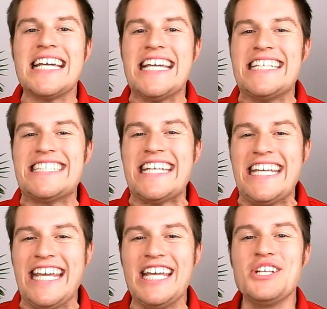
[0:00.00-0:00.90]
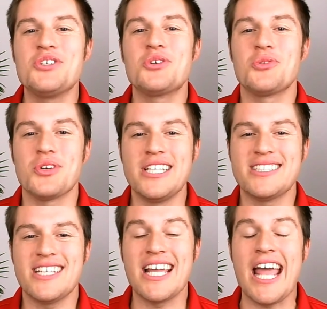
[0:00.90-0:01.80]
is
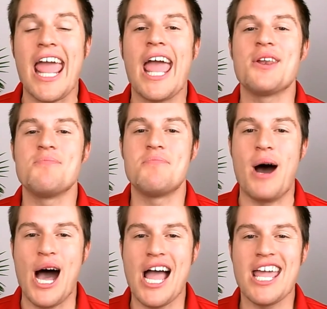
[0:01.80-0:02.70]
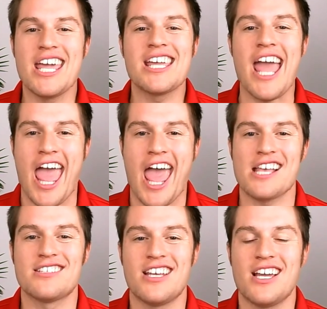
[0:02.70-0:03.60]
increasing and buying
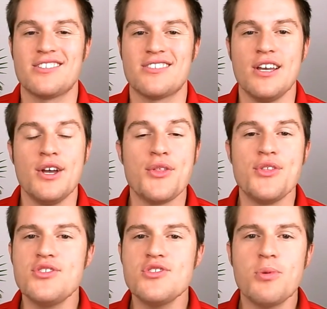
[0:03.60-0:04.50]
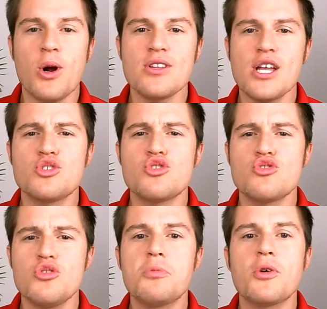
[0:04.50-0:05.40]
assets. This is a part that's
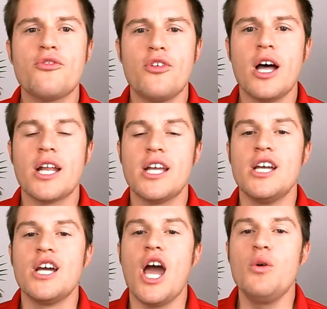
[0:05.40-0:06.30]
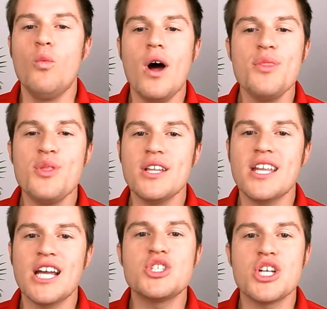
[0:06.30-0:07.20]
super fun. And one thing
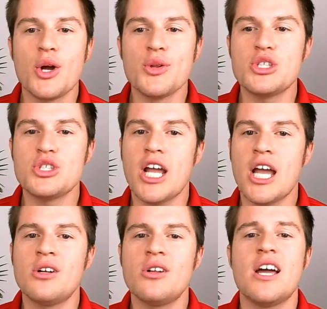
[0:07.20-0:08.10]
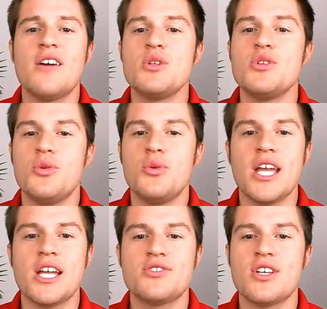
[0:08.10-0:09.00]
that I share on this channel, and I've been
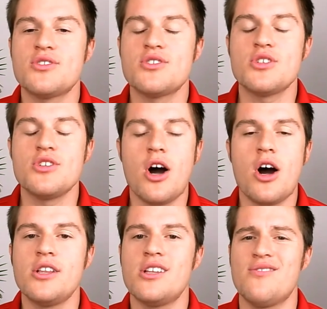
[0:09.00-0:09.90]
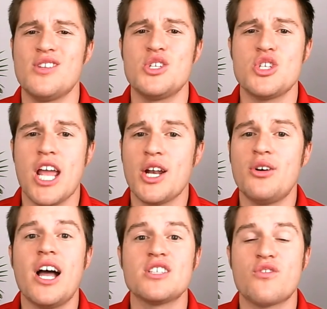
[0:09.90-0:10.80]
doing it since the dawn that the
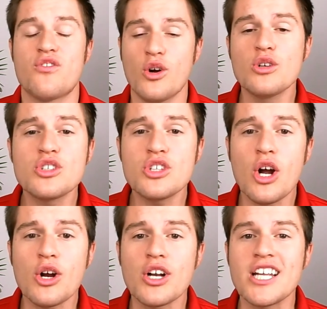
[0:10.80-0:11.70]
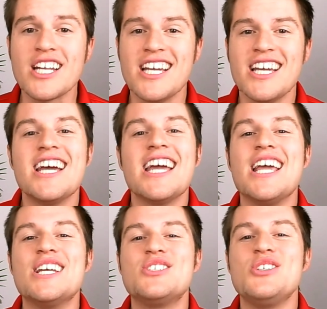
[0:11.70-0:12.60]
channel has first started,
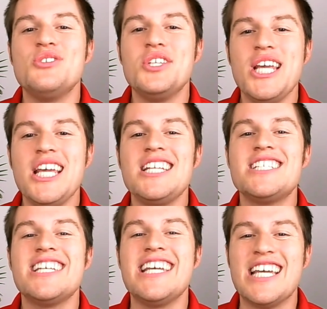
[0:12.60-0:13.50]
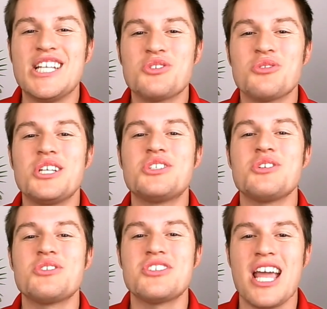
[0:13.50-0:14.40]
is you need to increase
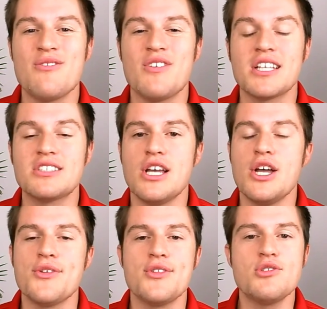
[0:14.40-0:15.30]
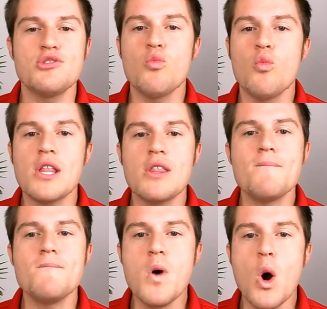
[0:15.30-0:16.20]
your savings. This is one of the
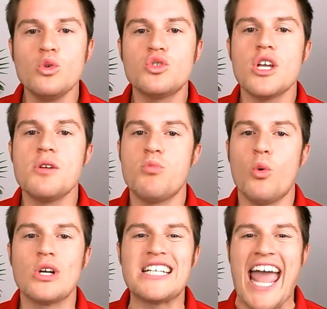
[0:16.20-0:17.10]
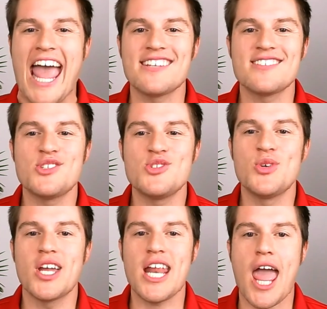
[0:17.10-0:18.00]
most important assets
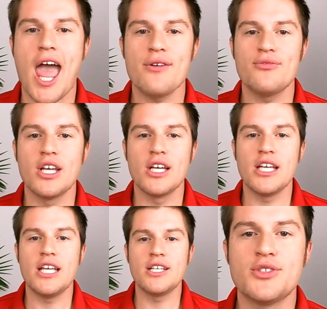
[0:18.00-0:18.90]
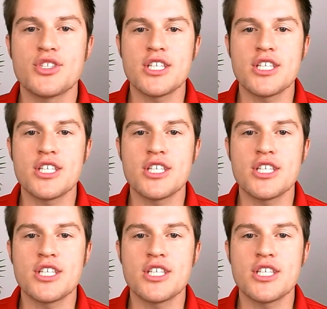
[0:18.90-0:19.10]
you can have is